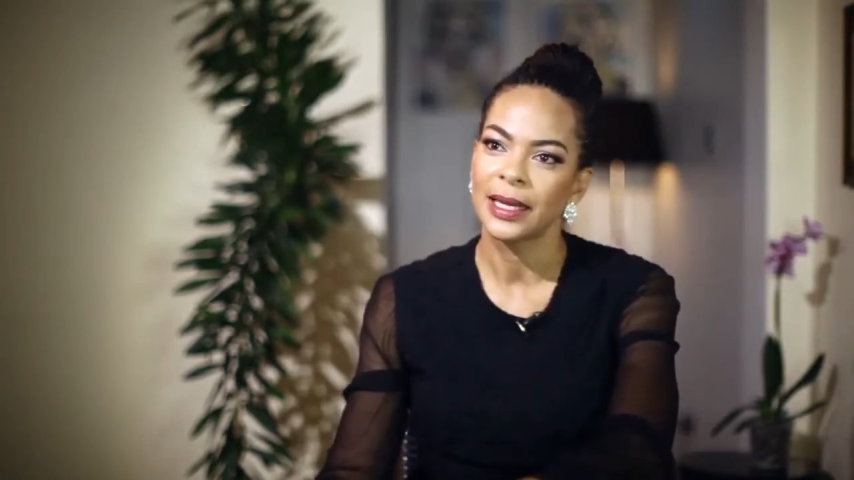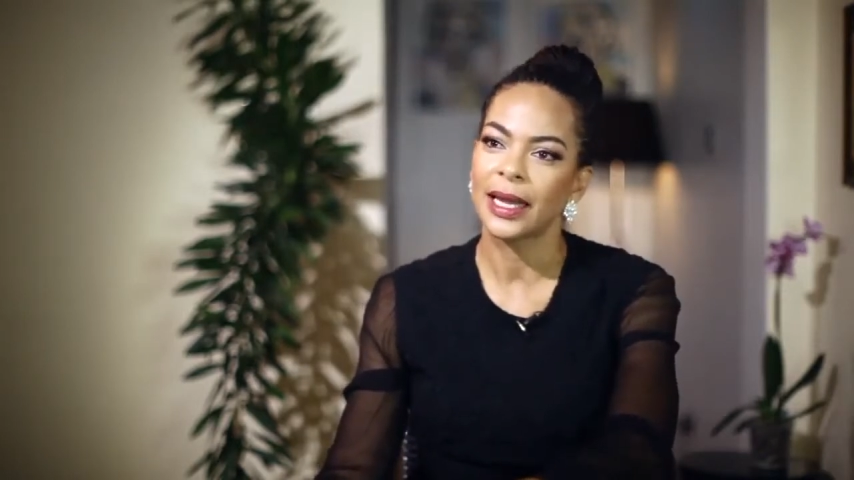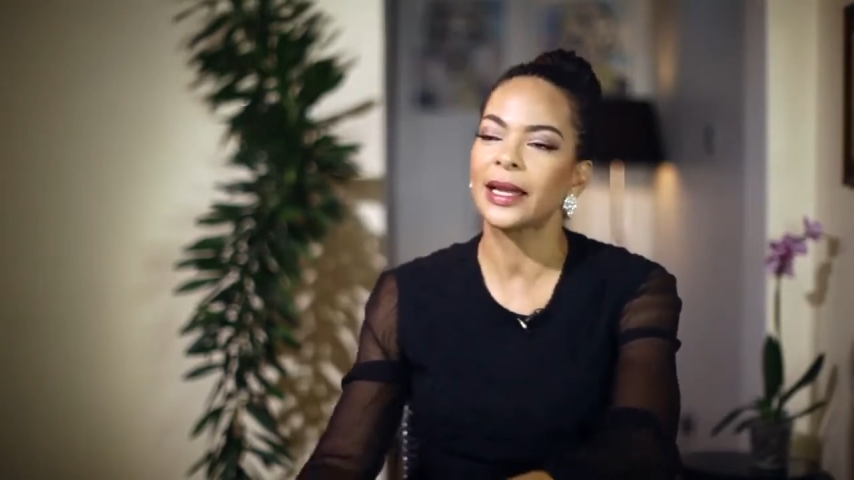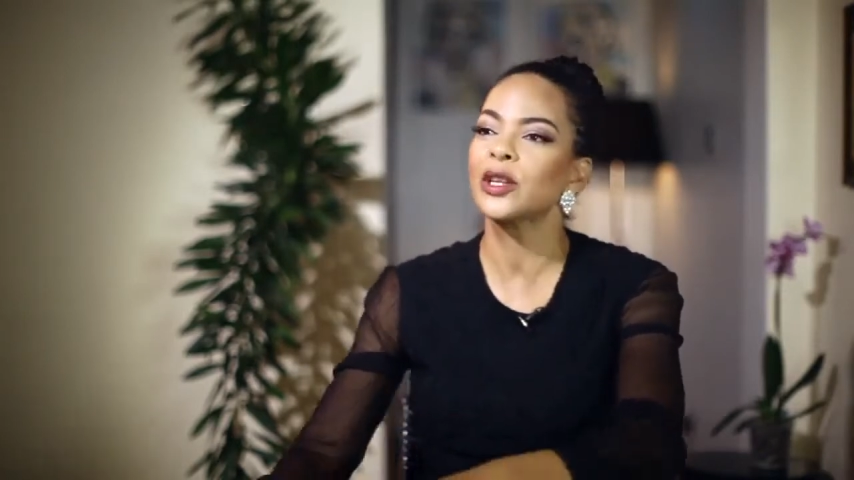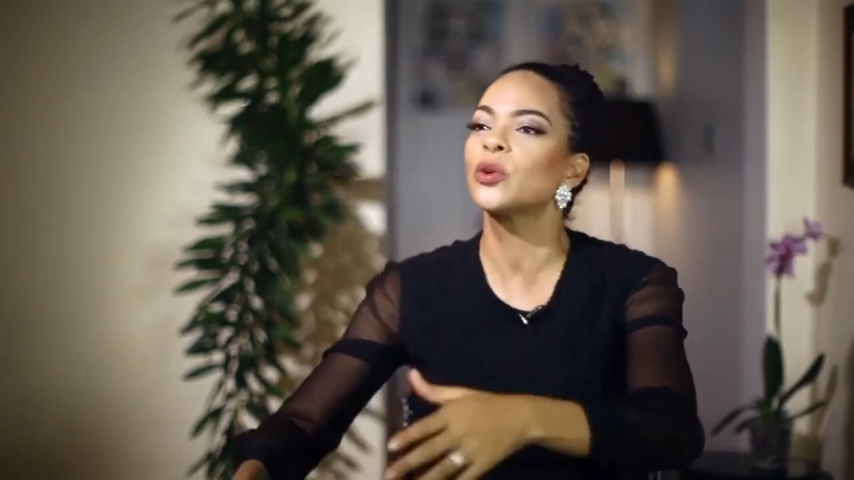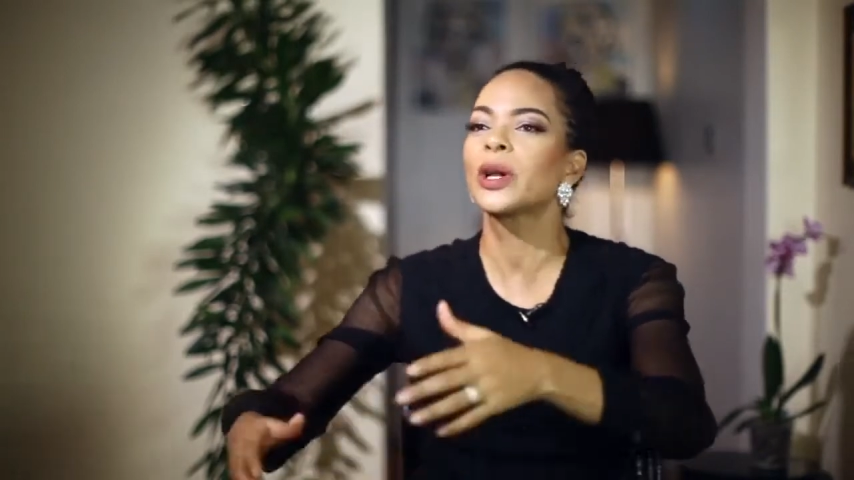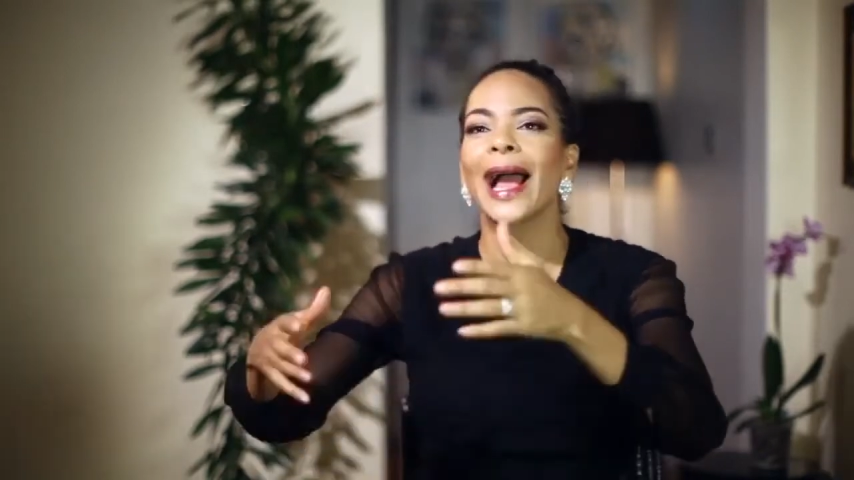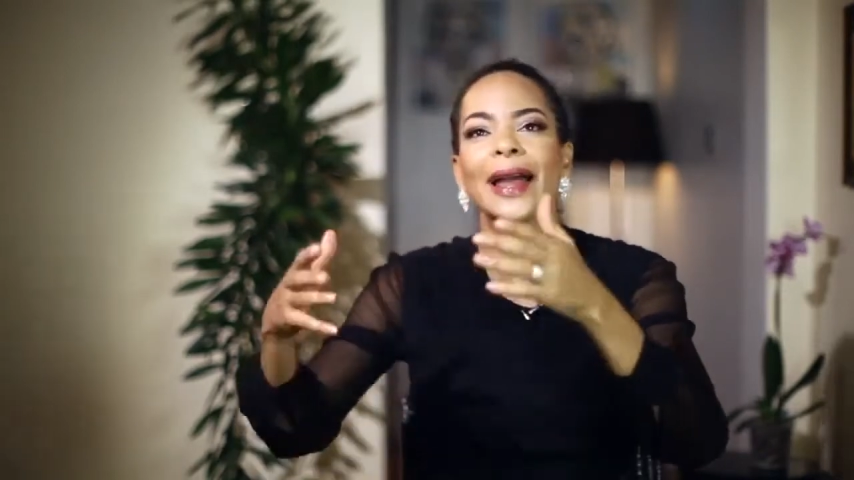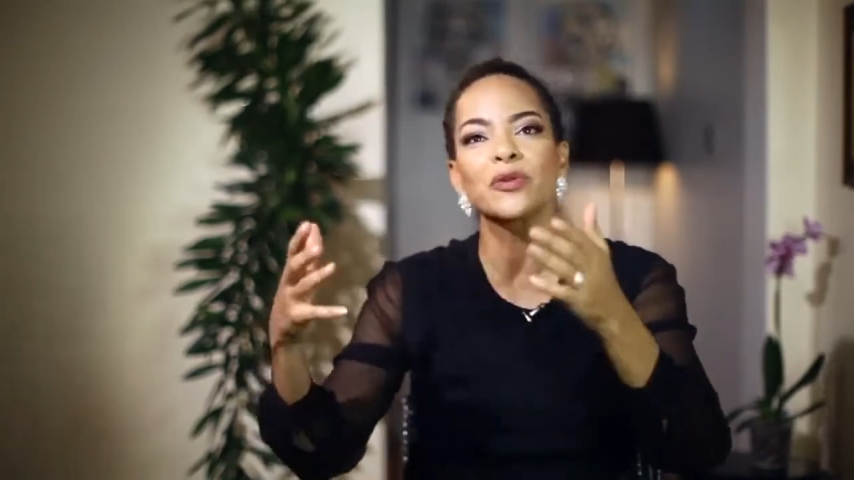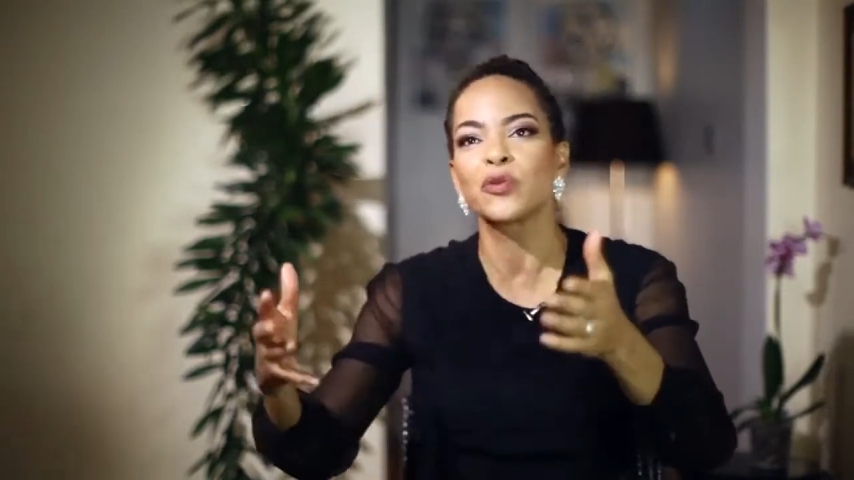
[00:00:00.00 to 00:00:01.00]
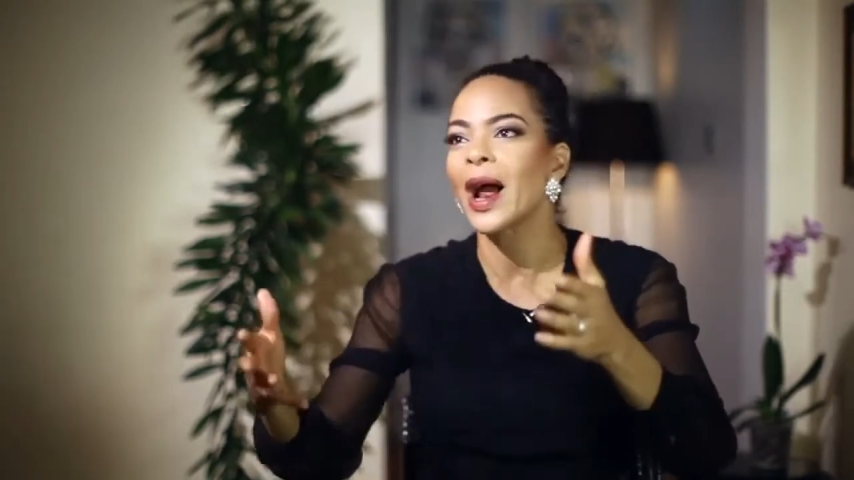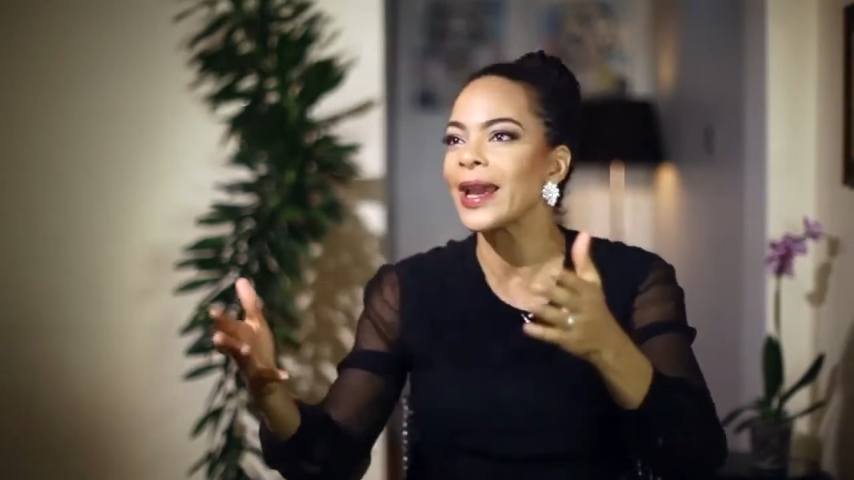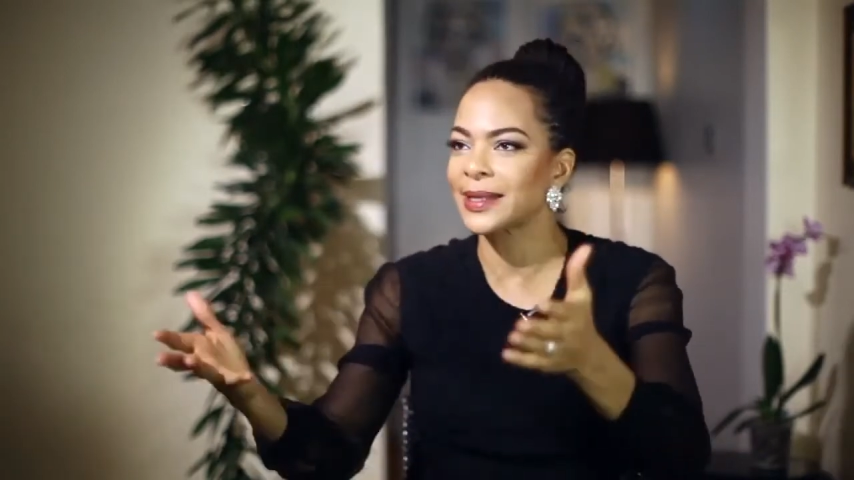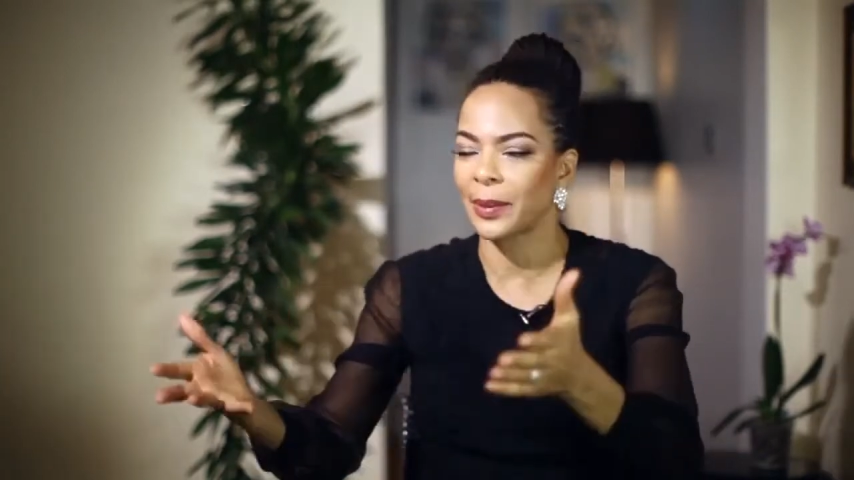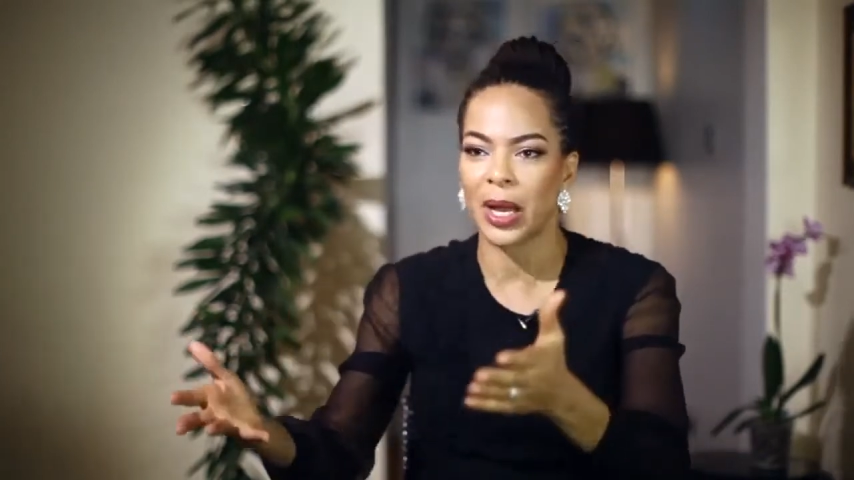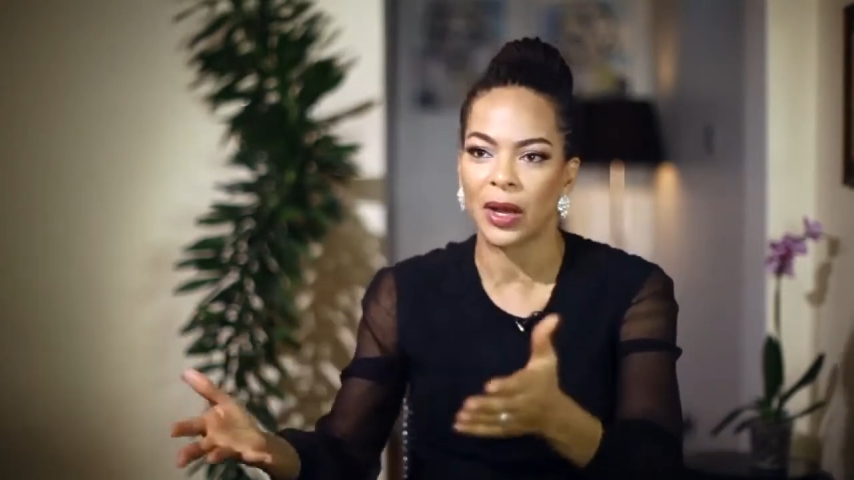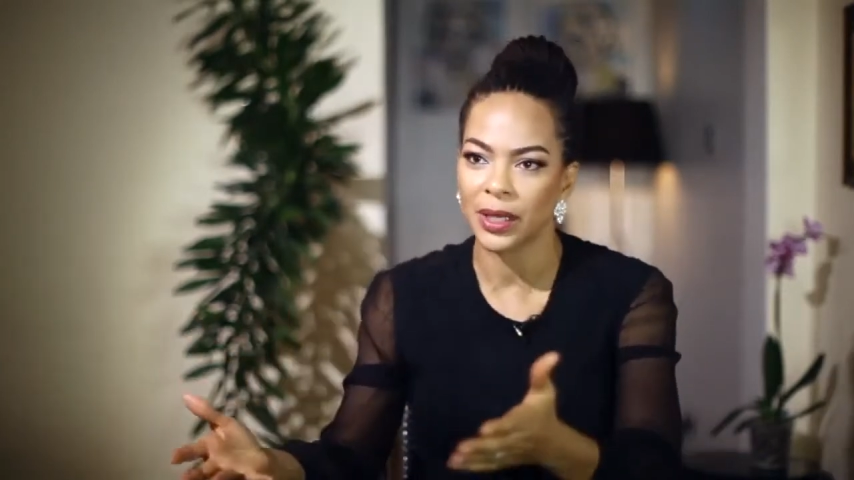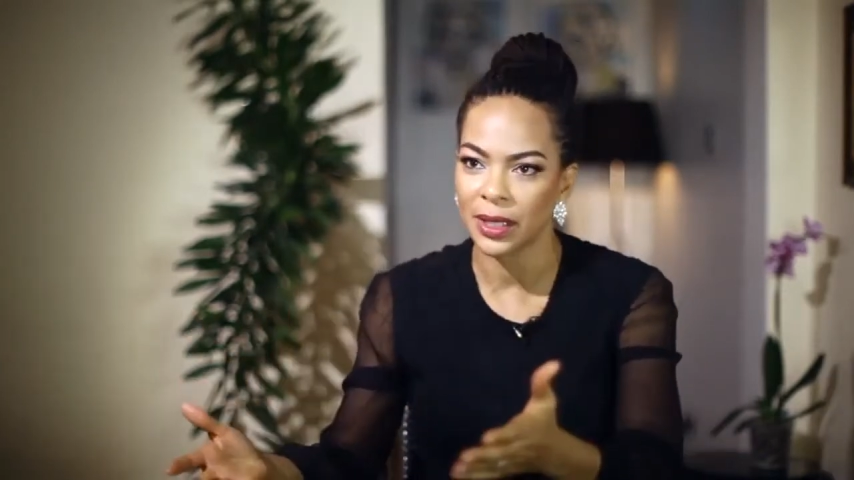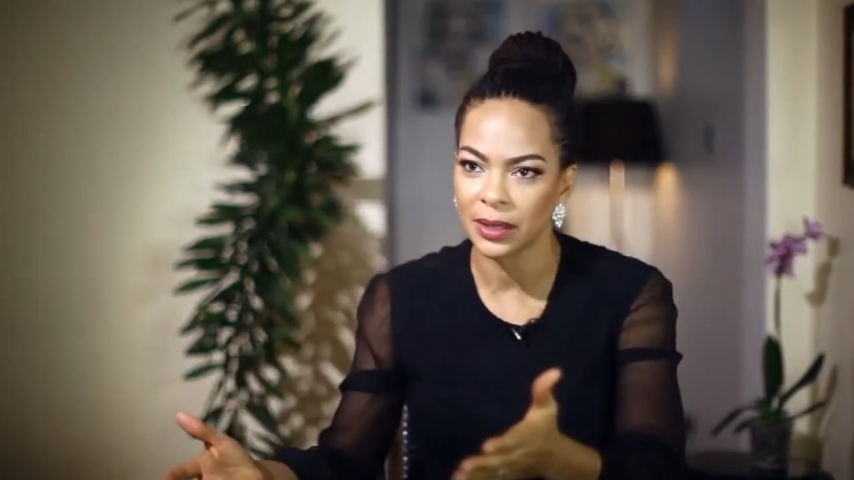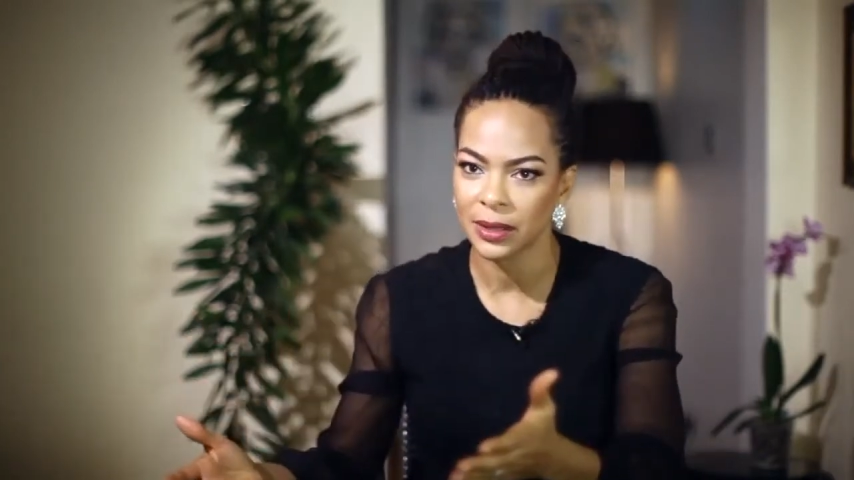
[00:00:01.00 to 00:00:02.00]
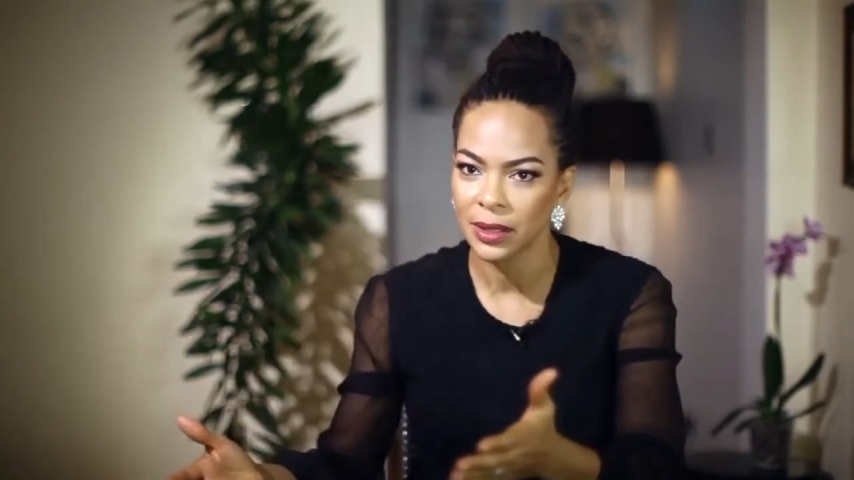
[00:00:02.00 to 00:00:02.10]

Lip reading: Like you can't write about it.